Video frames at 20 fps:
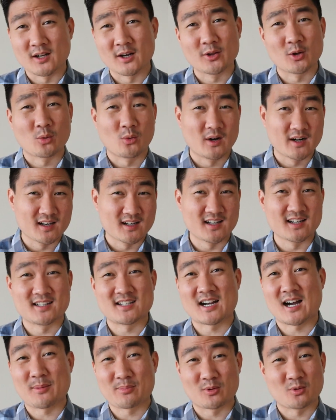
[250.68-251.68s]
another one of the
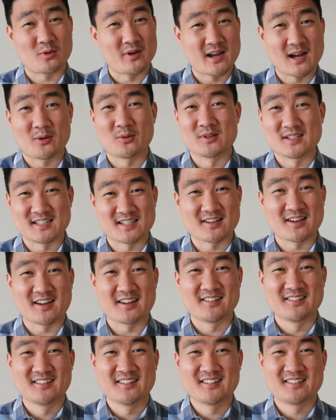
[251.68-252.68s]
top three, I would
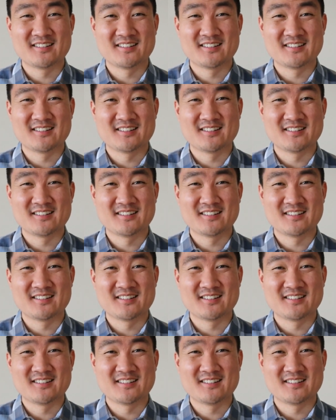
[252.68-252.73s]
say.